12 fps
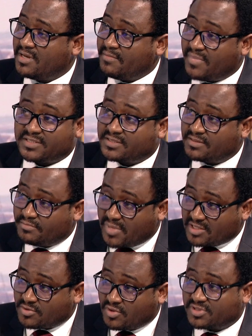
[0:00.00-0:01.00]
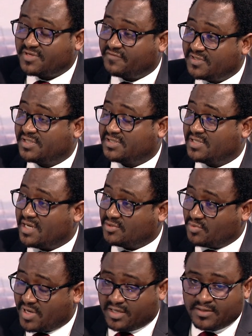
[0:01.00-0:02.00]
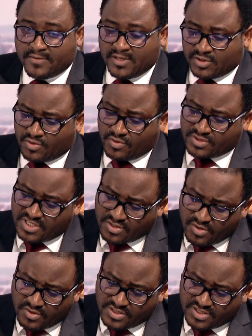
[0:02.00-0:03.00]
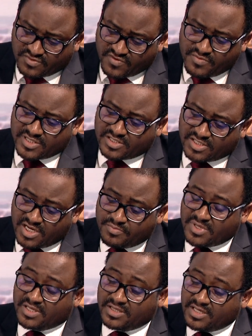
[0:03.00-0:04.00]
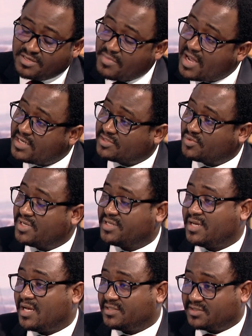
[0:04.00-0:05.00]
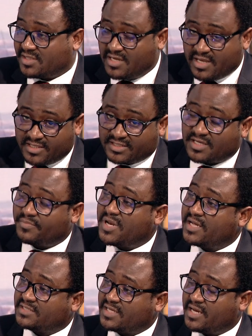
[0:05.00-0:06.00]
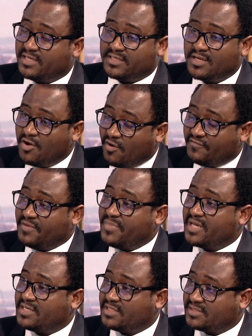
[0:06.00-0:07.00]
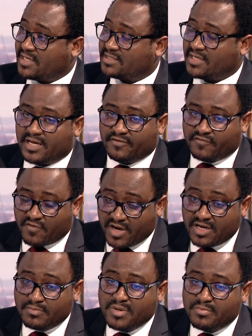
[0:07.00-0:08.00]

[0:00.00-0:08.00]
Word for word: but, but cost efficiency as well. So technology is very much shaping the demand as well as the supply side of the banking sector. And for N M B